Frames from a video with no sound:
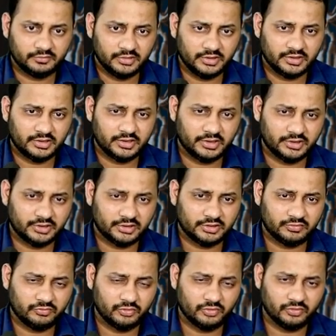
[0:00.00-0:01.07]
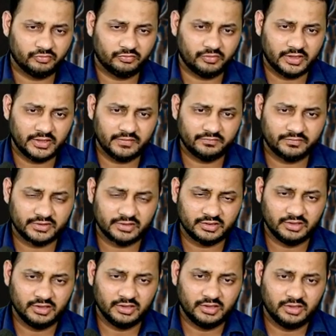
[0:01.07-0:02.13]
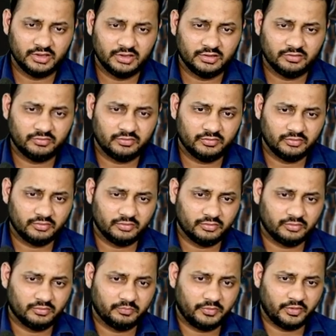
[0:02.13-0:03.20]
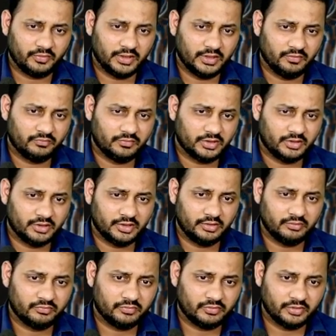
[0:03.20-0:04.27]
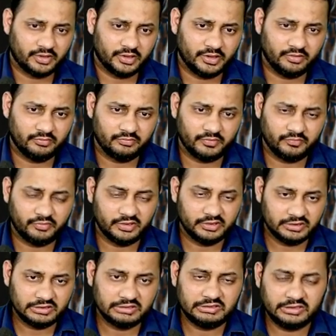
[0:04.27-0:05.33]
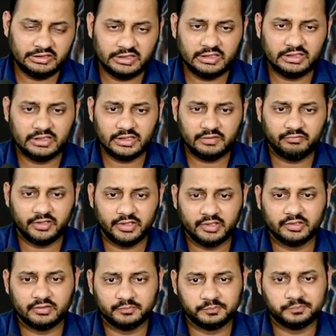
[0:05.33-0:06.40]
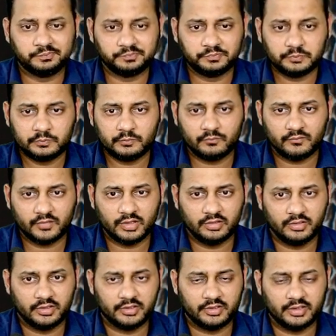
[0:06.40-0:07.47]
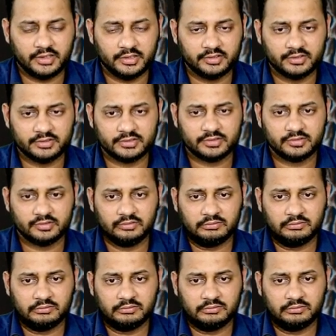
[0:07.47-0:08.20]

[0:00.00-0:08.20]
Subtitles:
Let's take 4, 5, 4, 12, 13, 14, 15, 16. Yeah, they have taken it like this.